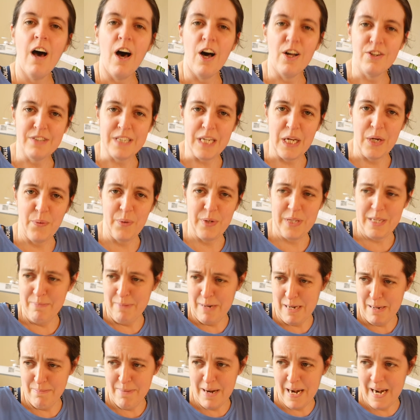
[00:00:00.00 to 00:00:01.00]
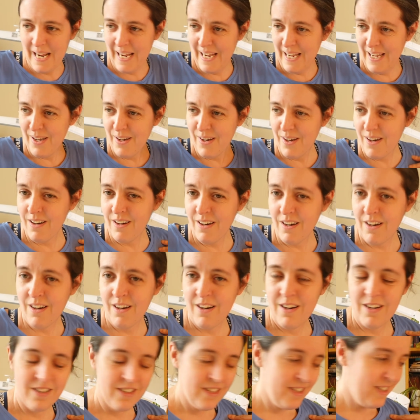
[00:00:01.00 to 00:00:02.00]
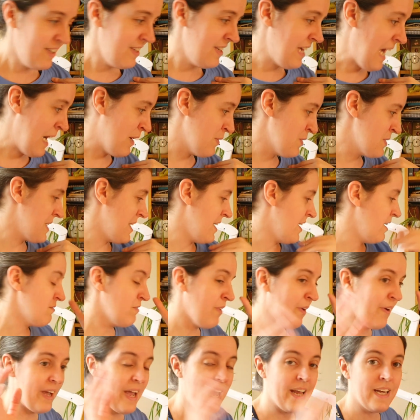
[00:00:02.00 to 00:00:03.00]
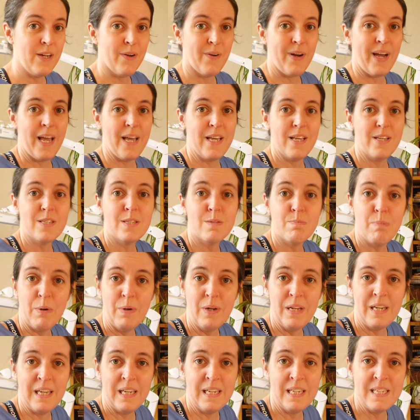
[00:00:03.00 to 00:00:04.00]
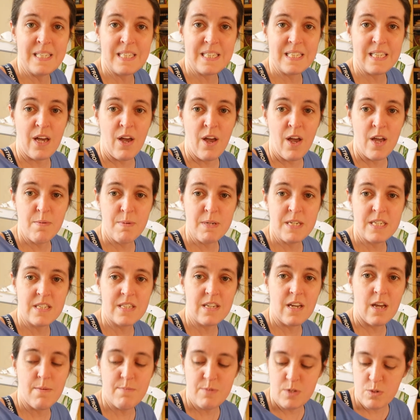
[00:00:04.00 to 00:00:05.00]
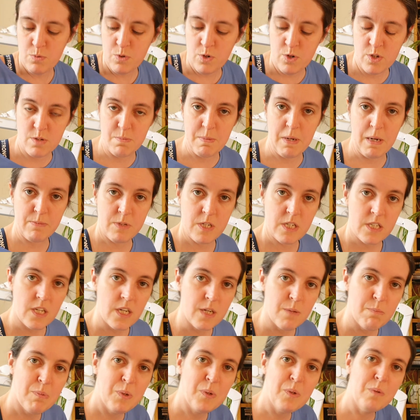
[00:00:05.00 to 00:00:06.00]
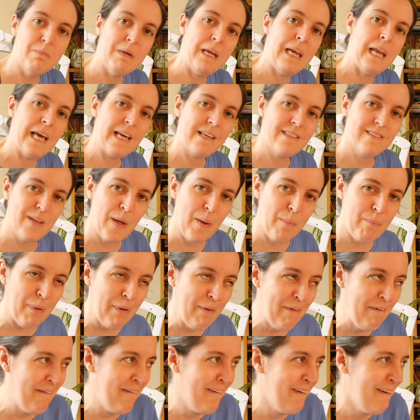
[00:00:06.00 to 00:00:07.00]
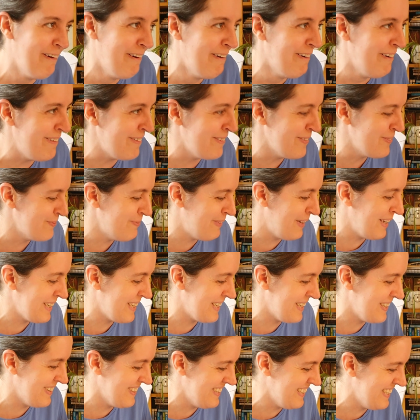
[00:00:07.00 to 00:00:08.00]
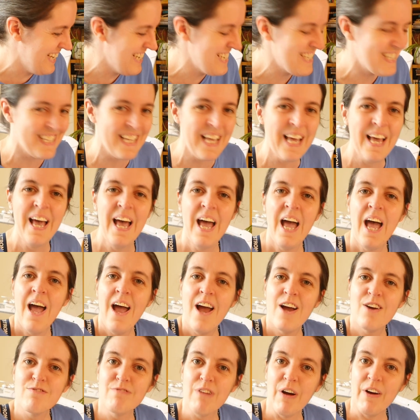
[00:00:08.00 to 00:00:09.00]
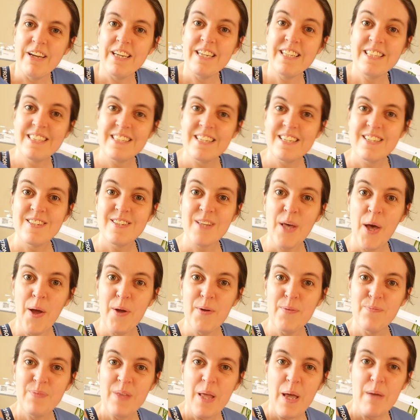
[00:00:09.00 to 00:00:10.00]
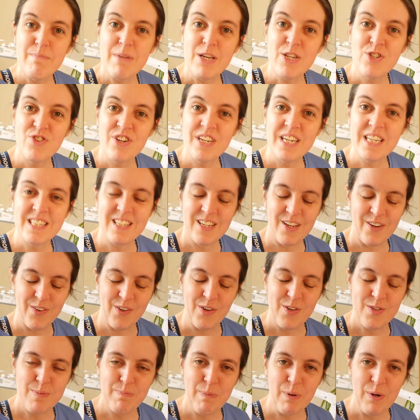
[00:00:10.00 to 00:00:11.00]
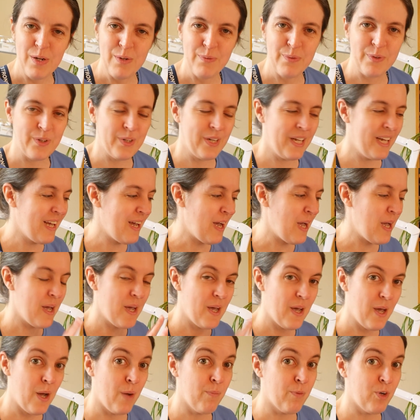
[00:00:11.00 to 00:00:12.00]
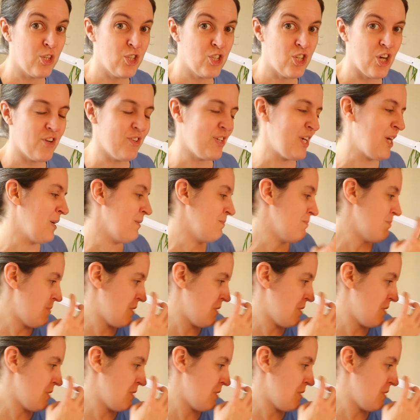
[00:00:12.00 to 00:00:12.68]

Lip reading: I'll deal with him in a minute. Oh, yowza. Right, anyway, spoilers. I hope he doesn't come towards me. I'm just going to pull my legs up. Oh my goodness. Right, so, mystery knit along, spoiler warning, I'm going to show you.